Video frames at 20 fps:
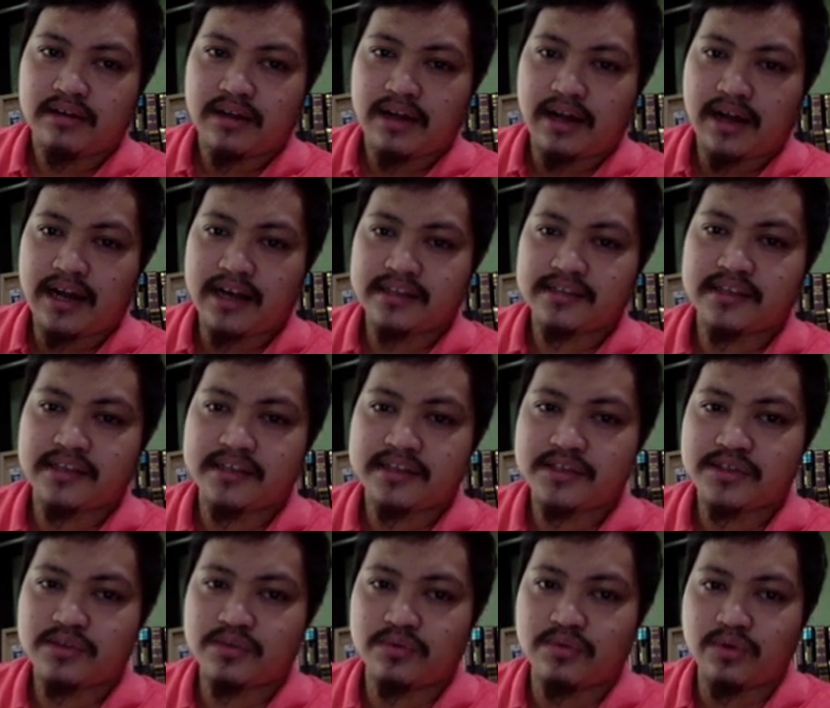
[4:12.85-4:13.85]

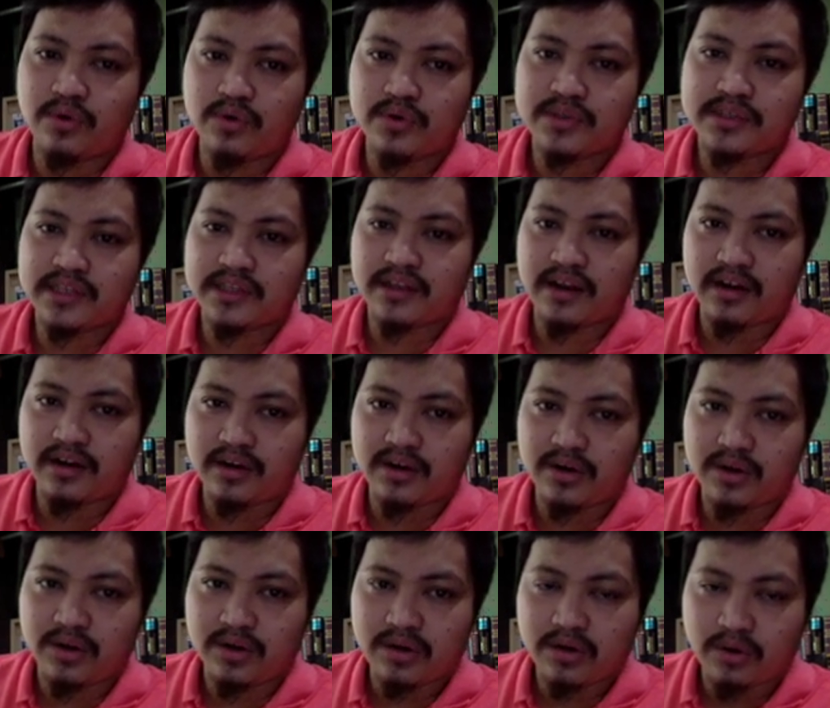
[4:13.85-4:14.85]
assets to those that are
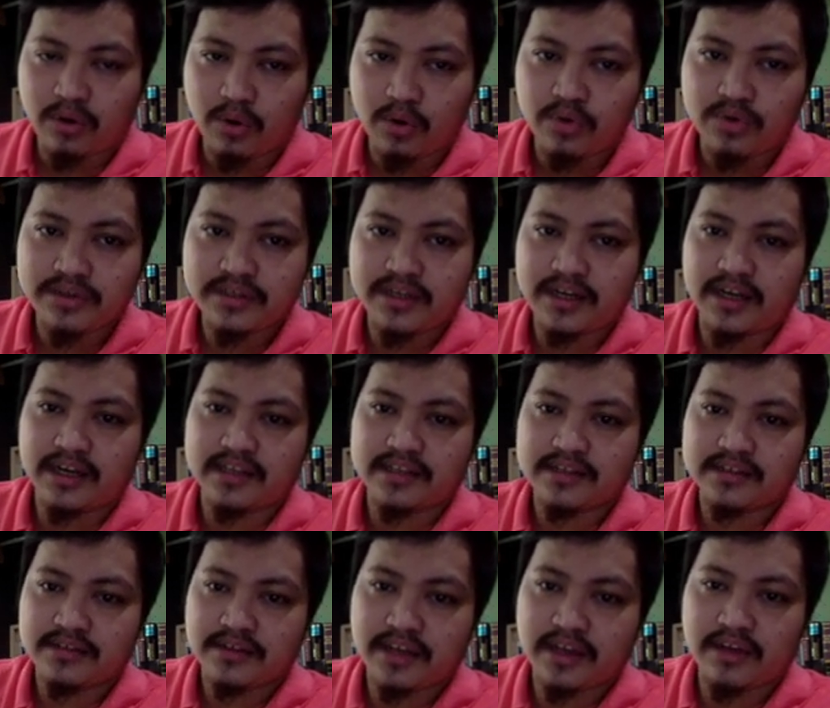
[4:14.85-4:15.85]
owned
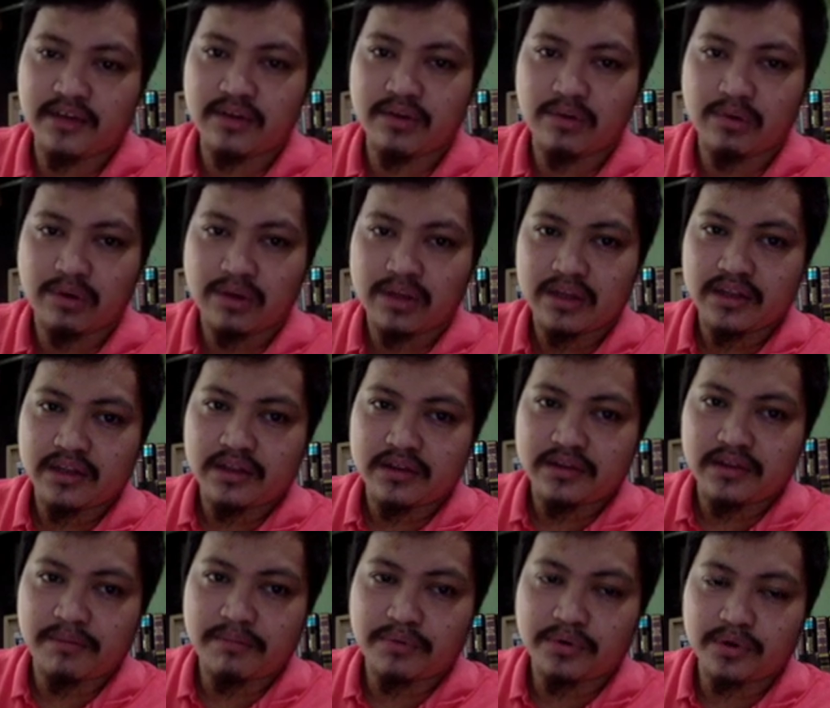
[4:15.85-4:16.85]
class. Okay,
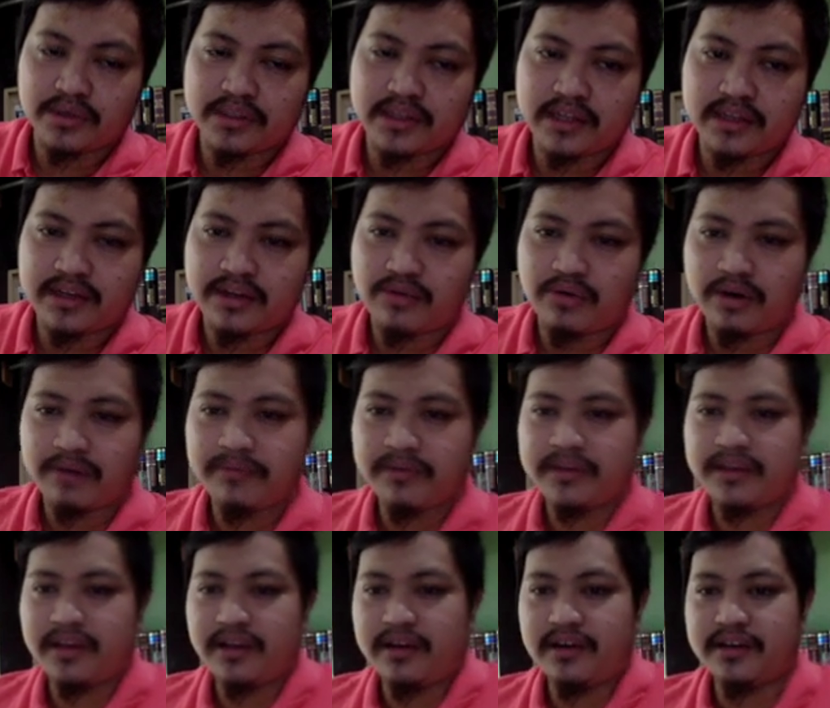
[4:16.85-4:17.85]
the important requirement
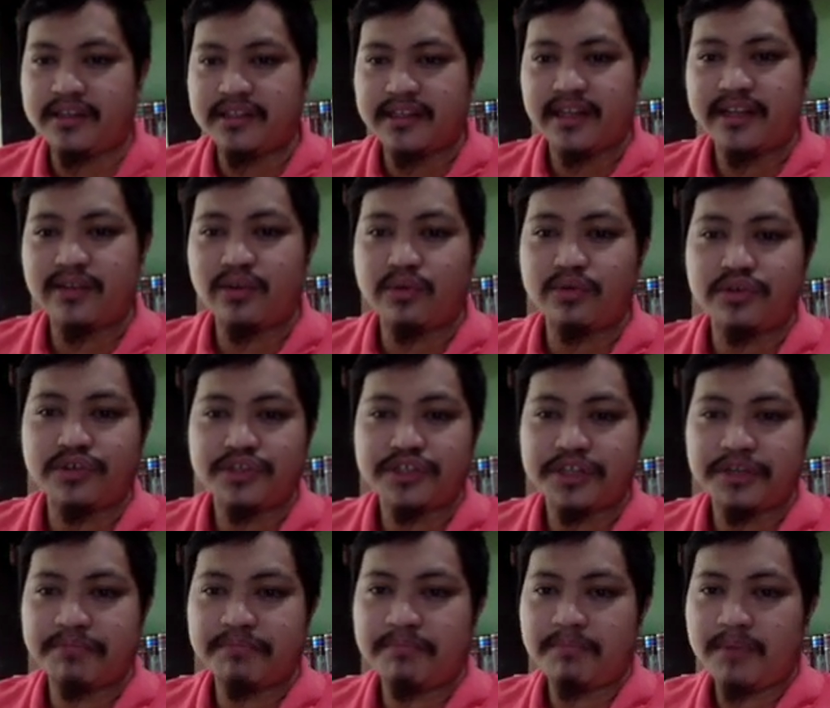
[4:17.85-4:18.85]
here is not
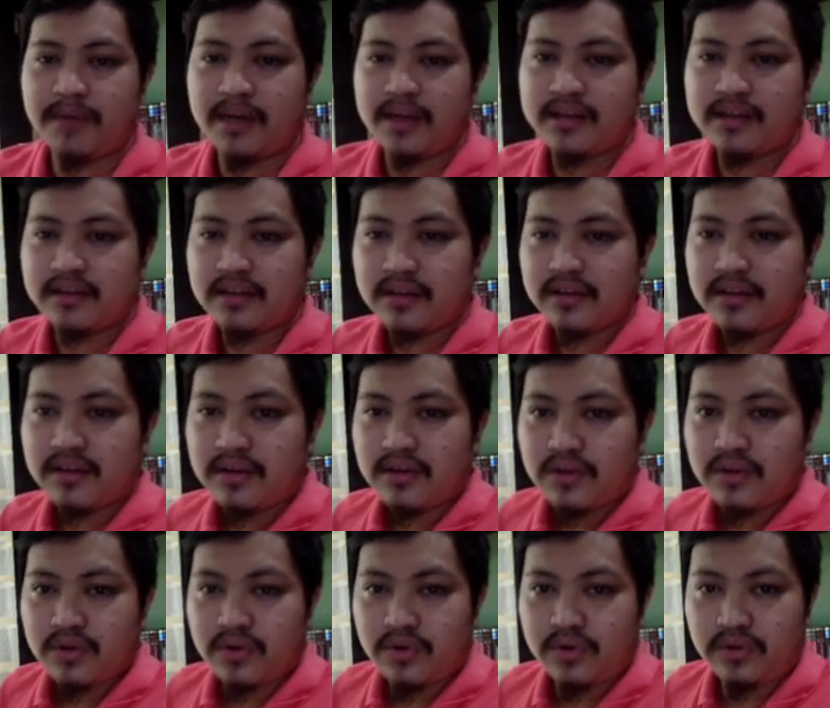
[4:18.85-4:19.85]
ownership but
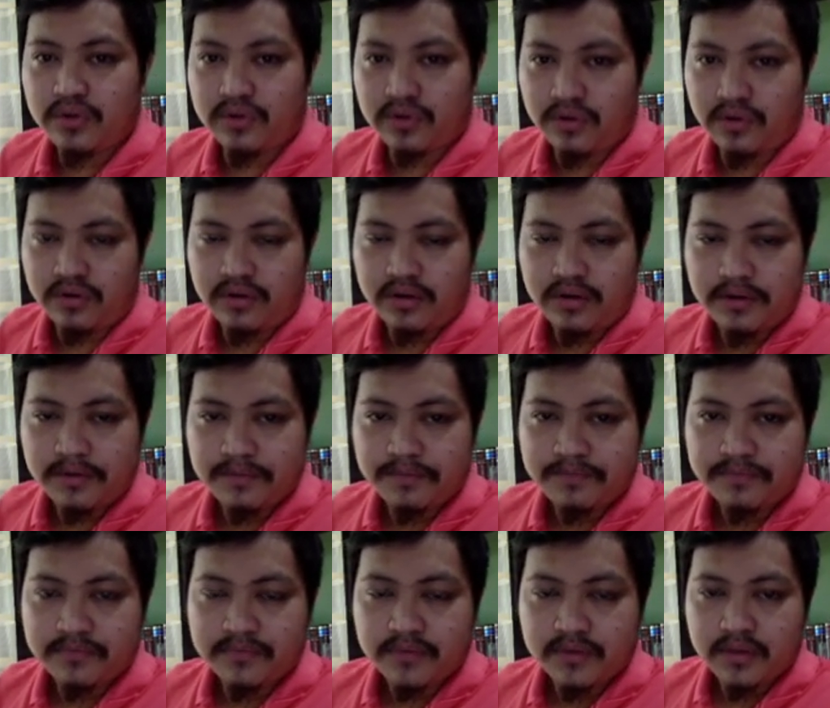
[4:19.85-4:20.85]
control.
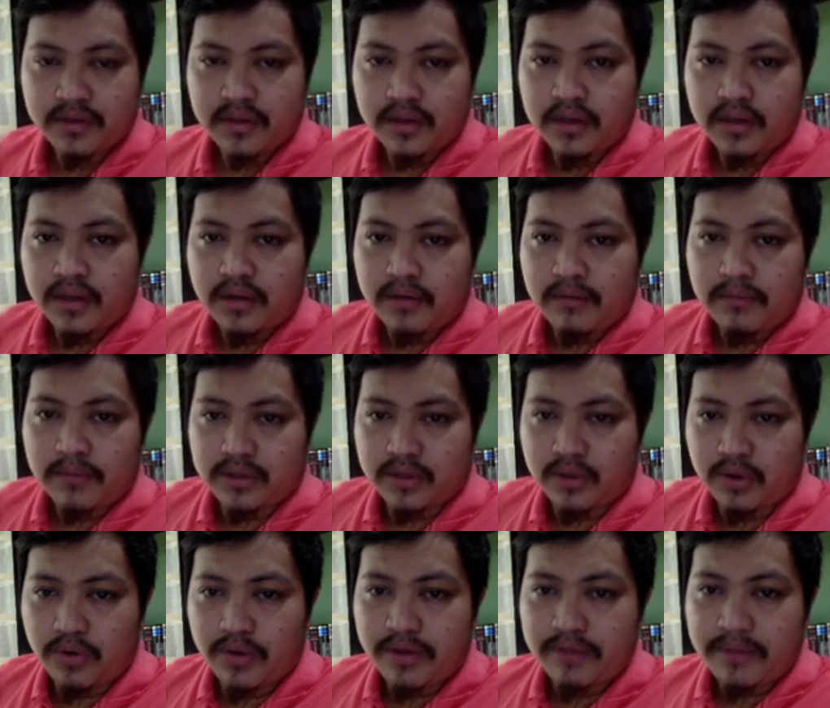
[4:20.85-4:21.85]
But
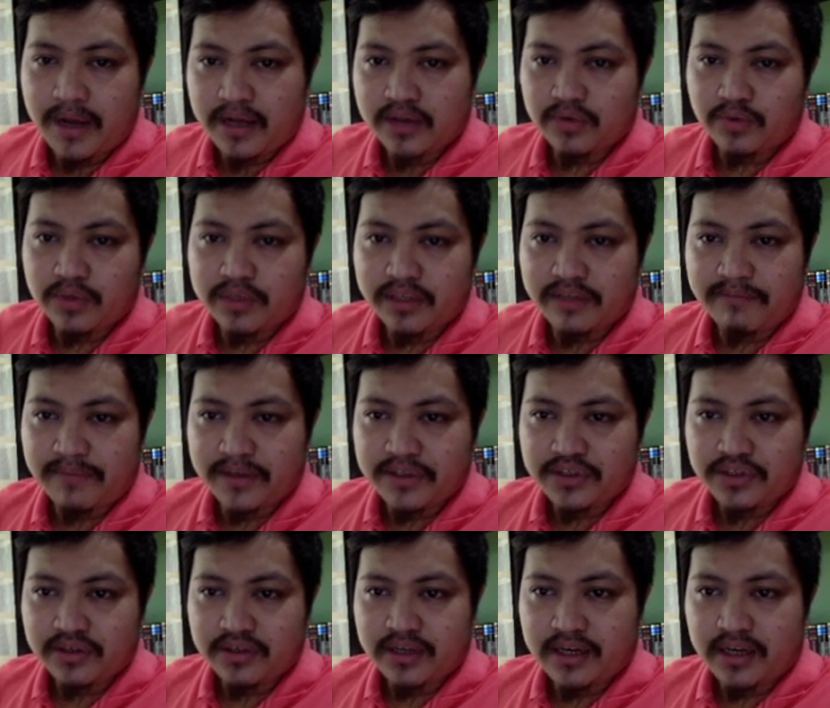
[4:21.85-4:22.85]
going back to what I've
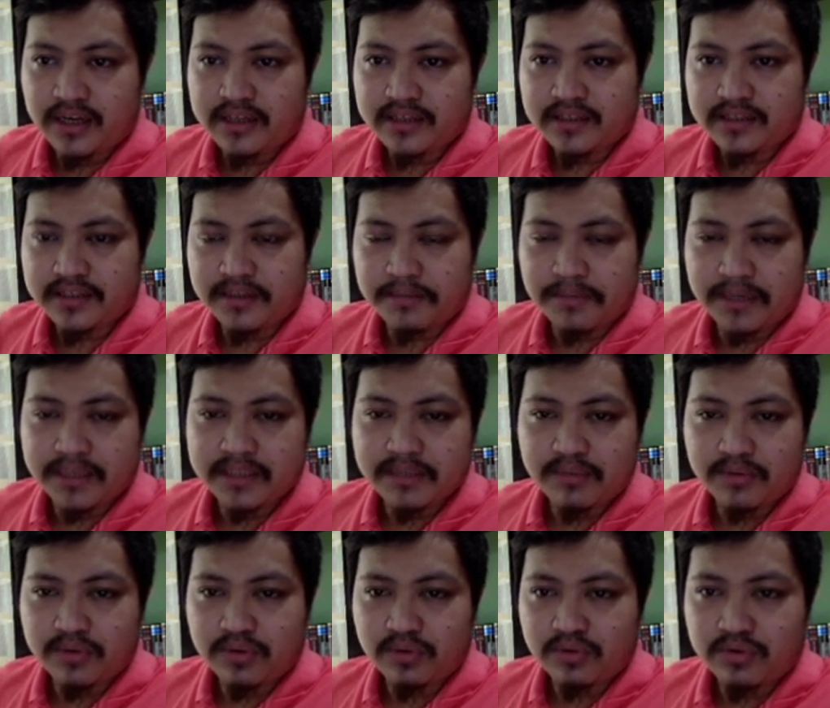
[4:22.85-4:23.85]
mentioned, class, as a
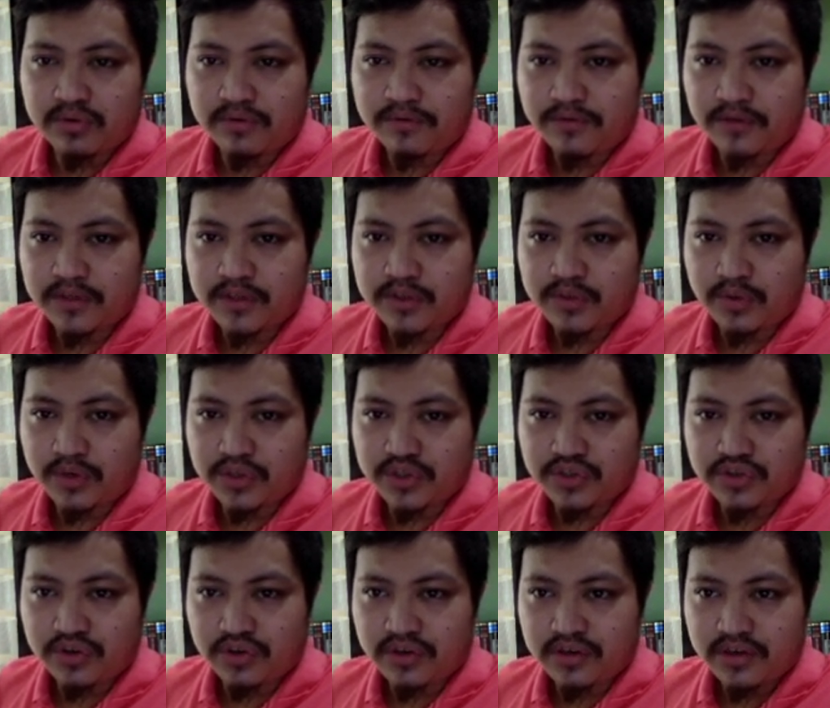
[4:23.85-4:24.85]
possible true or false
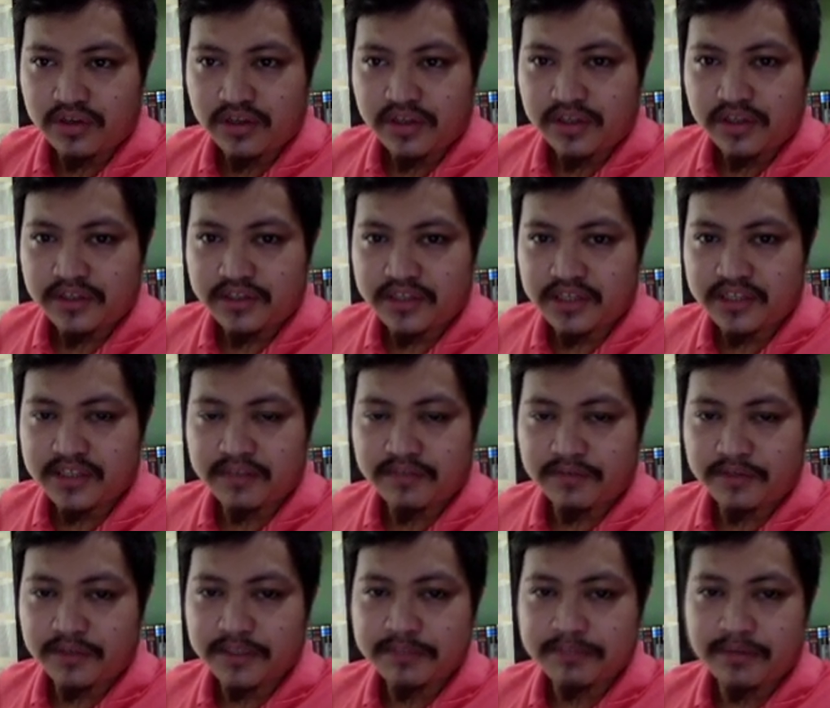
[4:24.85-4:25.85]
question, just the
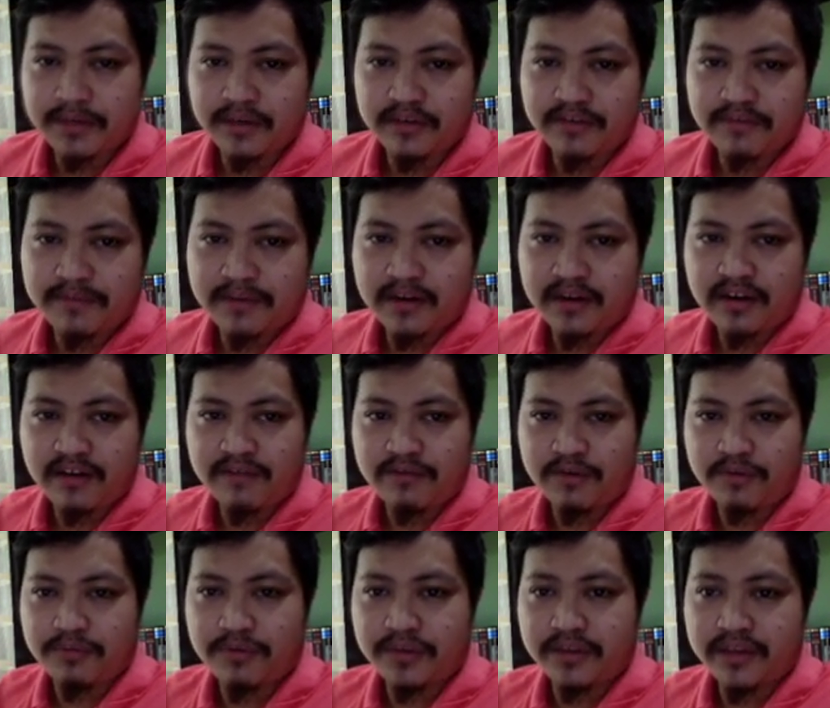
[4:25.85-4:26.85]
first part of paragraph
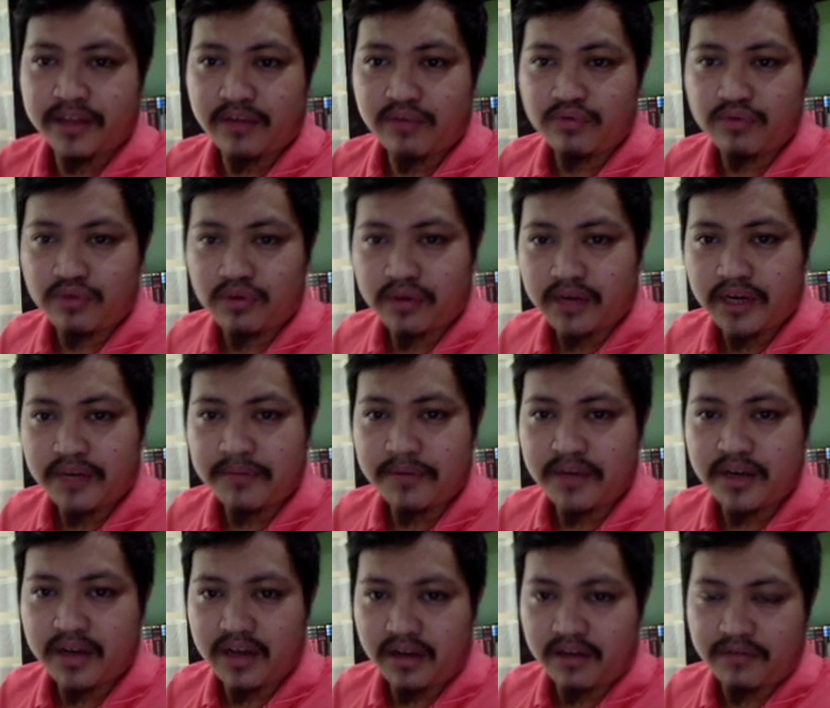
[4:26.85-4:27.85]
4.9 would already be
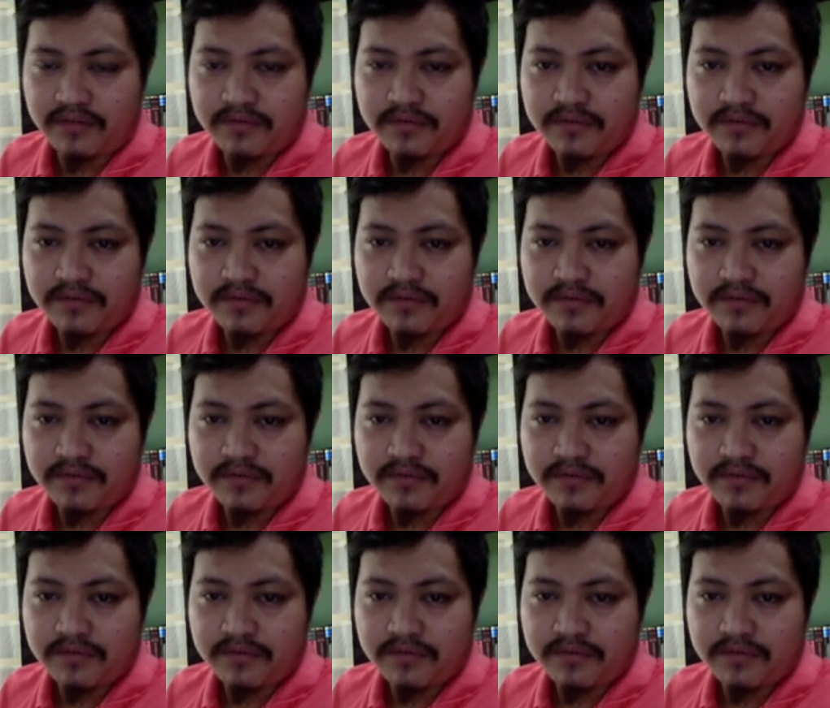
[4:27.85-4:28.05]
enough.